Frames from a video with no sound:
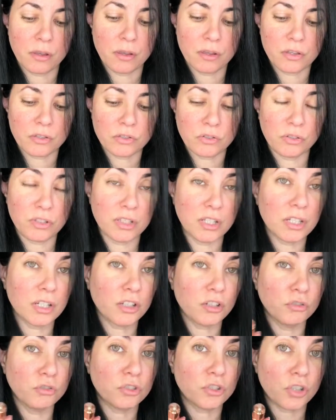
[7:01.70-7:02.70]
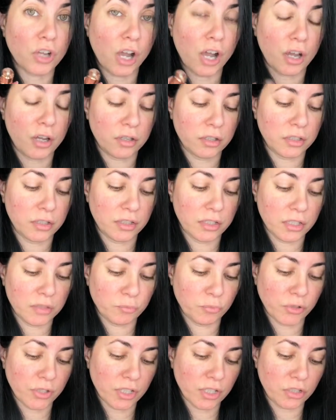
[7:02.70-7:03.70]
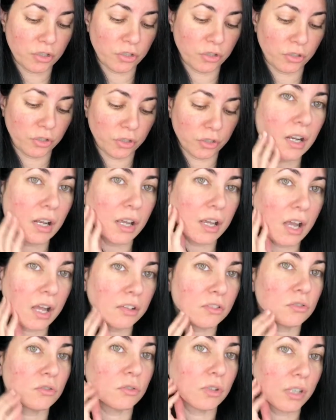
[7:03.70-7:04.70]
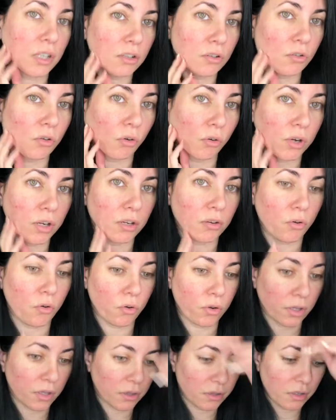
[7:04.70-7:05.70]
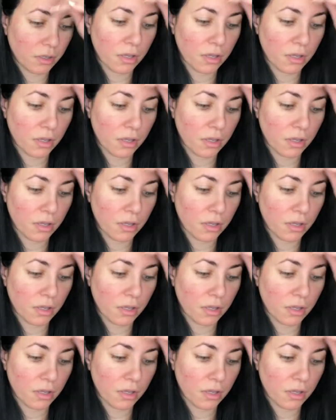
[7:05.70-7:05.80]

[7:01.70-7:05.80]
So it did a good job. It did pretty good. I had to keep going and going